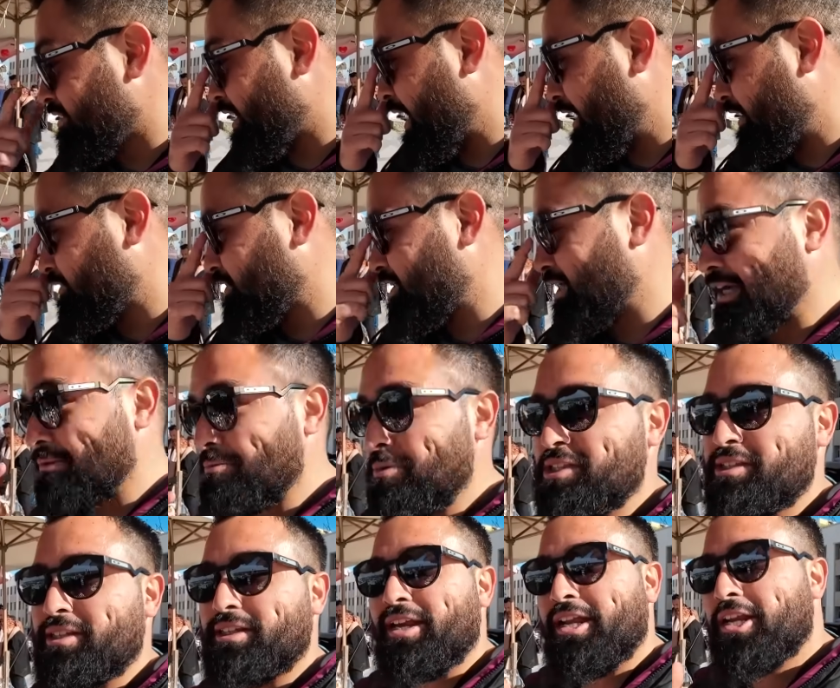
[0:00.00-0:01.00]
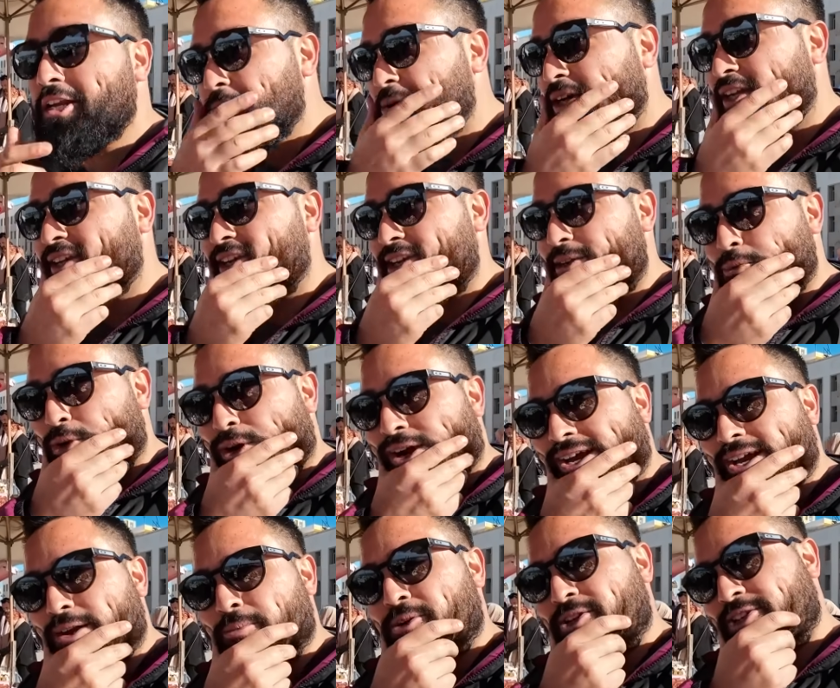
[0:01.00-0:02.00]
I don't think I'm missing anybody anymore. I
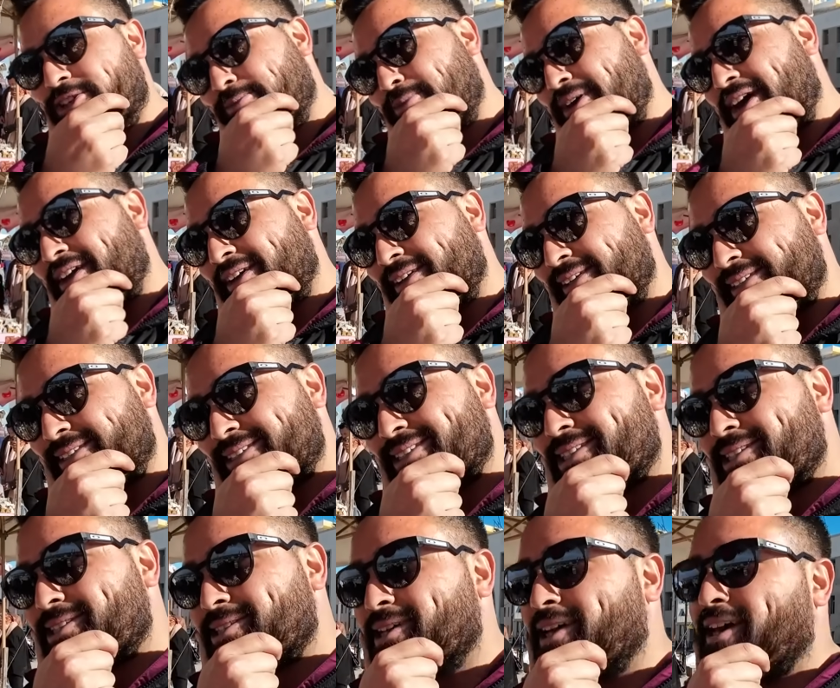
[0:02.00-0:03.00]
got a bunch of magnets.